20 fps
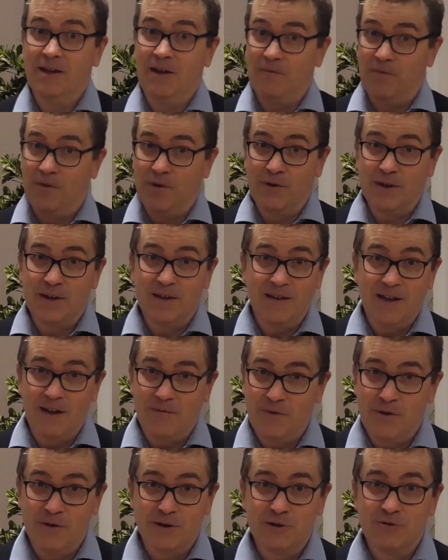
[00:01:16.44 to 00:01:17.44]
a
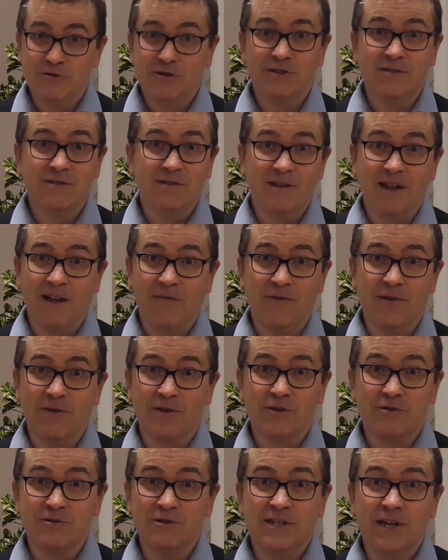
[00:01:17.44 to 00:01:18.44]
very
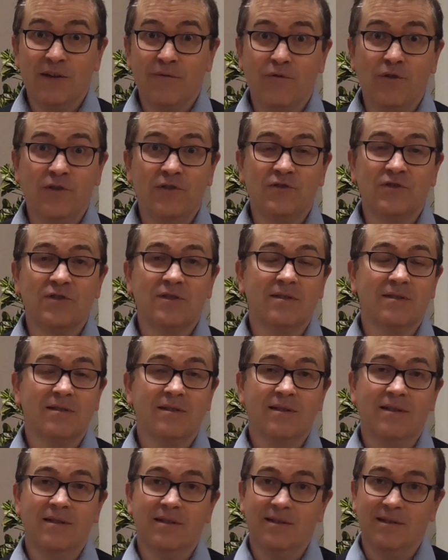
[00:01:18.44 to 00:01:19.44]
good difference,
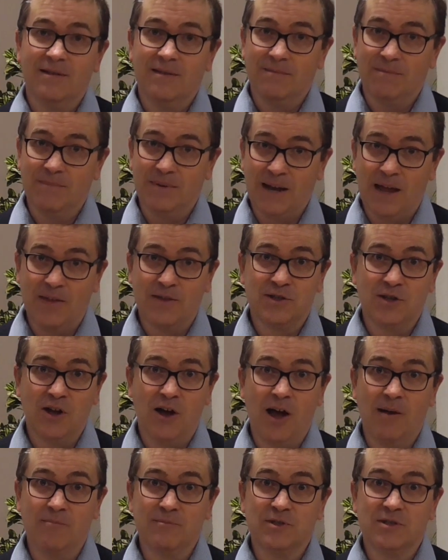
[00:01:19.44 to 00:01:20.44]
but other
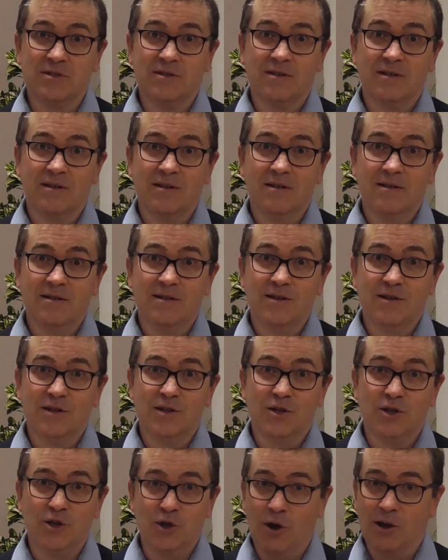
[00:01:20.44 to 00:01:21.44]
times
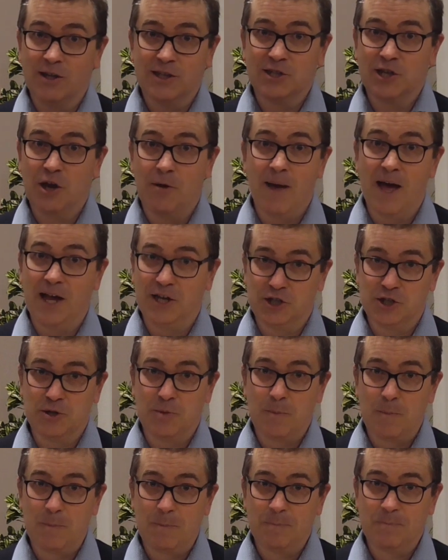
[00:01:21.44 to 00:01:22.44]
not so much.
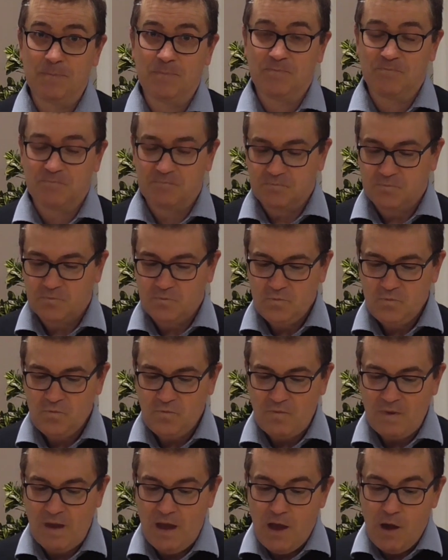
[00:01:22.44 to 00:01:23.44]

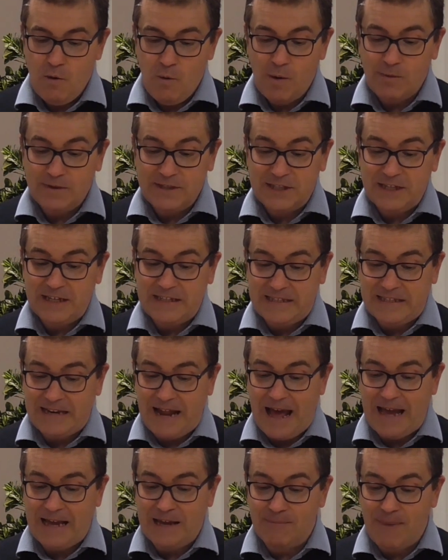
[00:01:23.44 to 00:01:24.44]
What we see
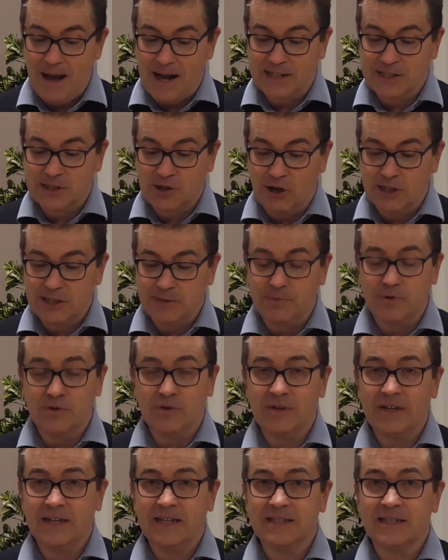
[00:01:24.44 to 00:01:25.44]
today in Mark's
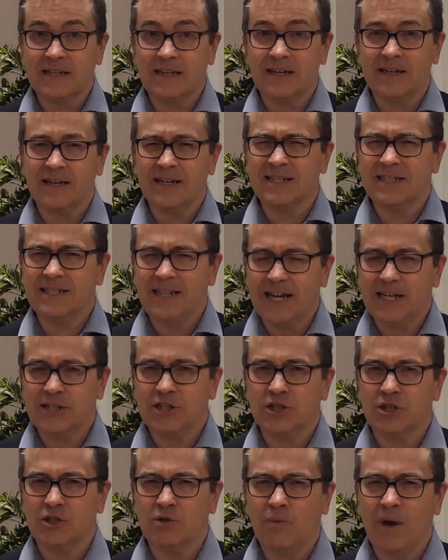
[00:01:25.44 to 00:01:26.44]
Gospel is a
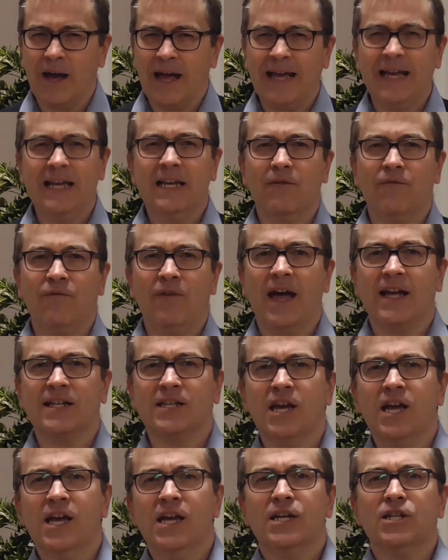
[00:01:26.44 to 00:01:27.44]
section where, in
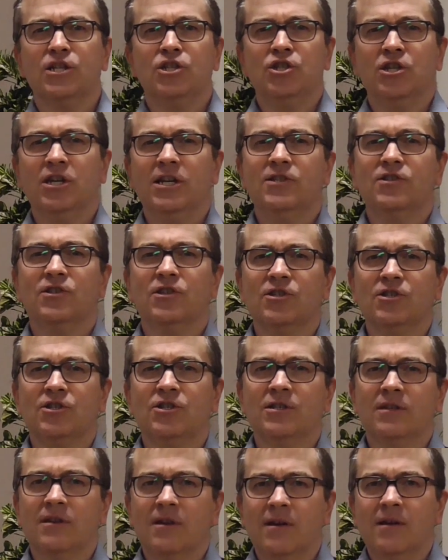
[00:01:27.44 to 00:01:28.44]
effect,
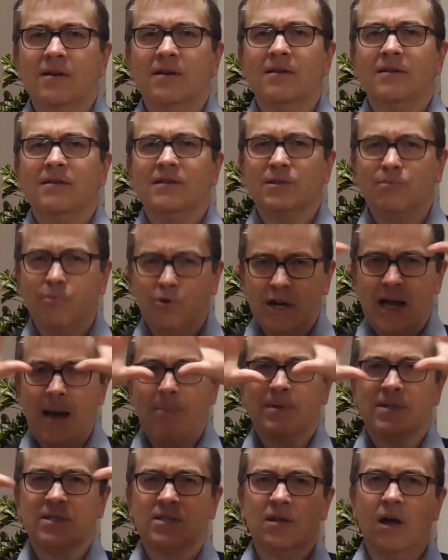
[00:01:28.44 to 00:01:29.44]
Jesus is putting
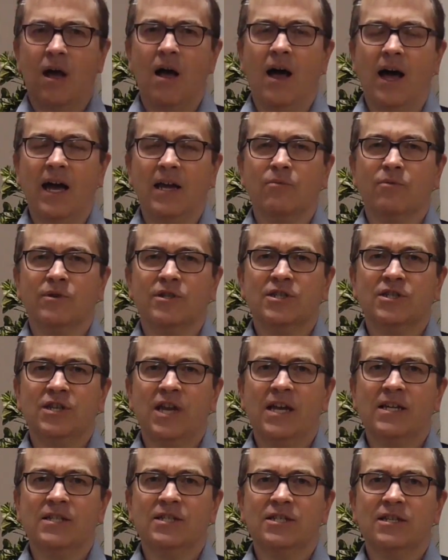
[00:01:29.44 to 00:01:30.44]
up a sign which
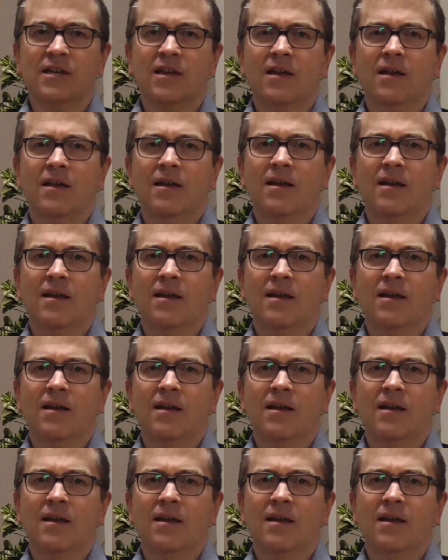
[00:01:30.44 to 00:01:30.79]
says,